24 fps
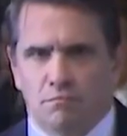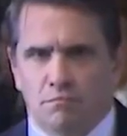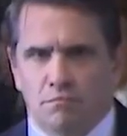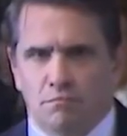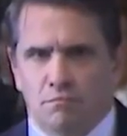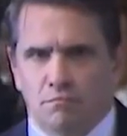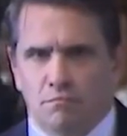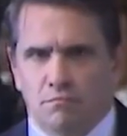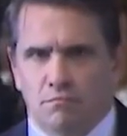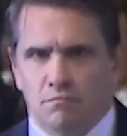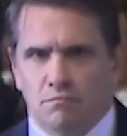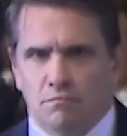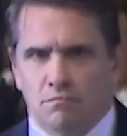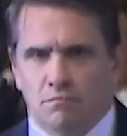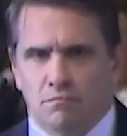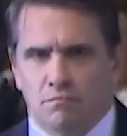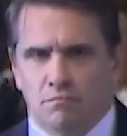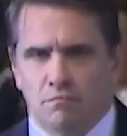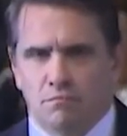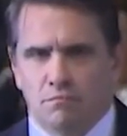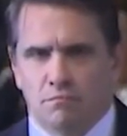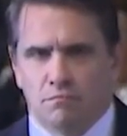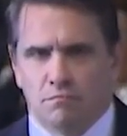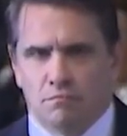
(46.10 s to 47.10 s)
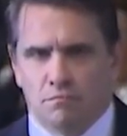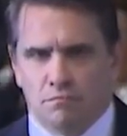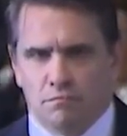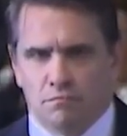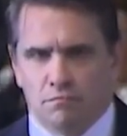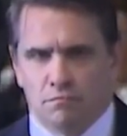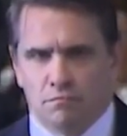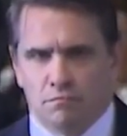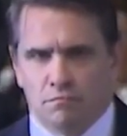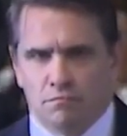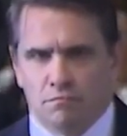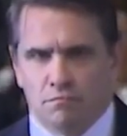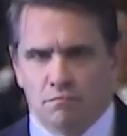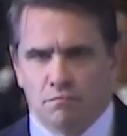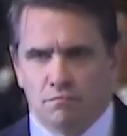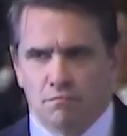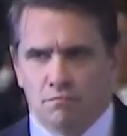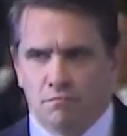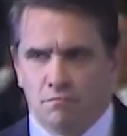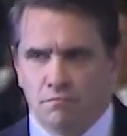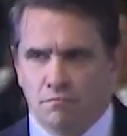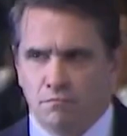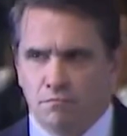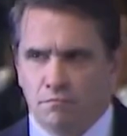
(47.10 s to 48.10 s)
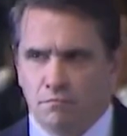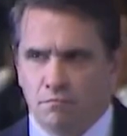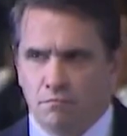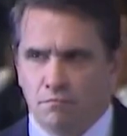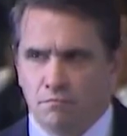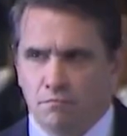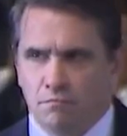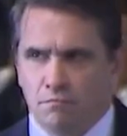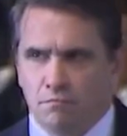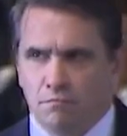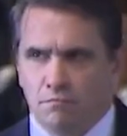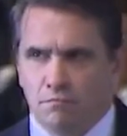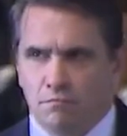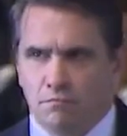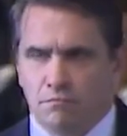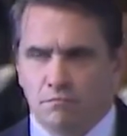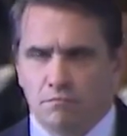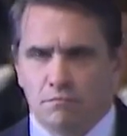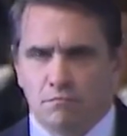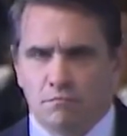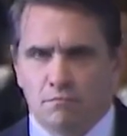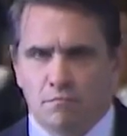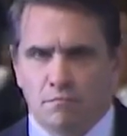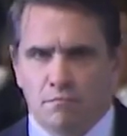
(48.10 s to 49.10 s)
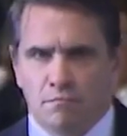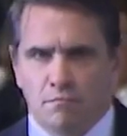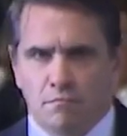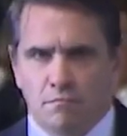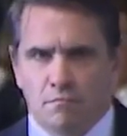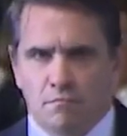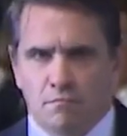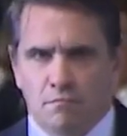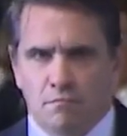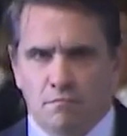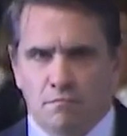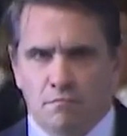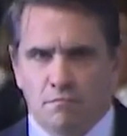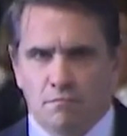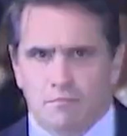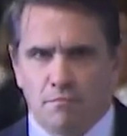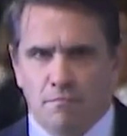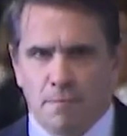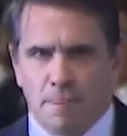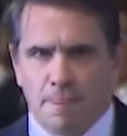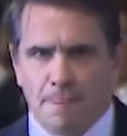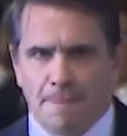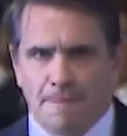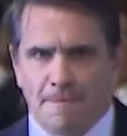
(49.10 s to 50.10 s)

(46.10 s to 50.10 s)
[no speech]